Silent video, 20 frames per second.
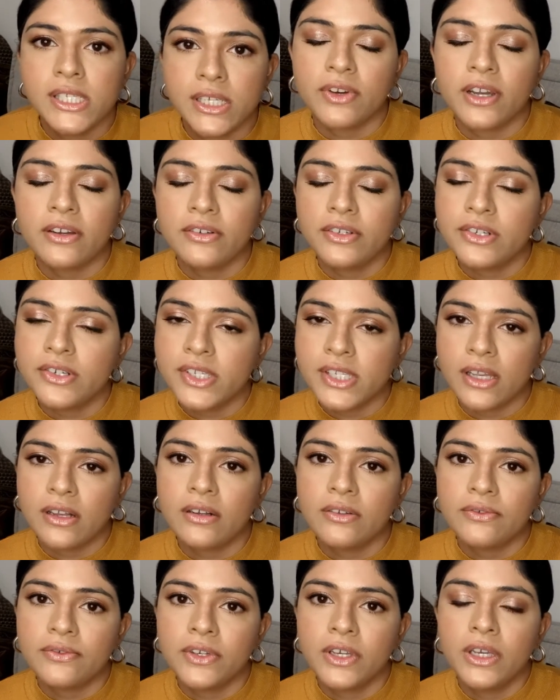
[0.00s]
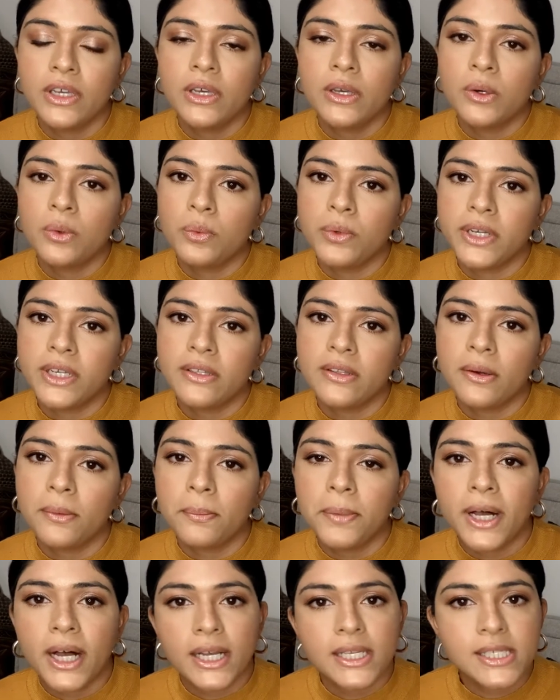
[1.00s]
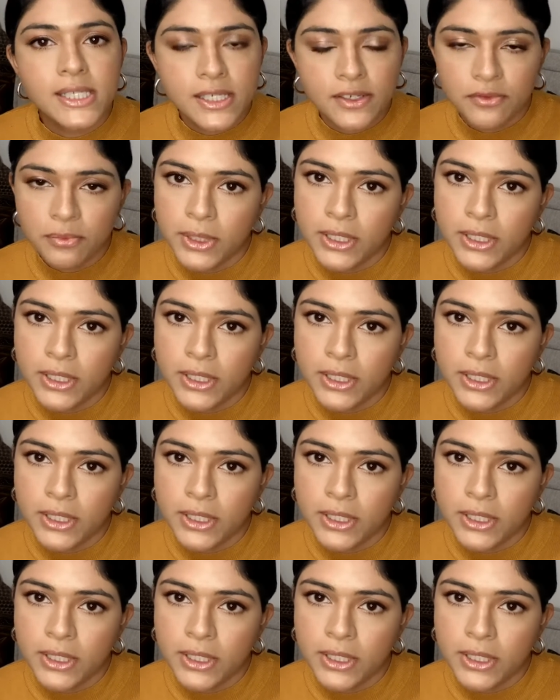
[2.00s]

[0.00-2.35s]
Surround yourself with positive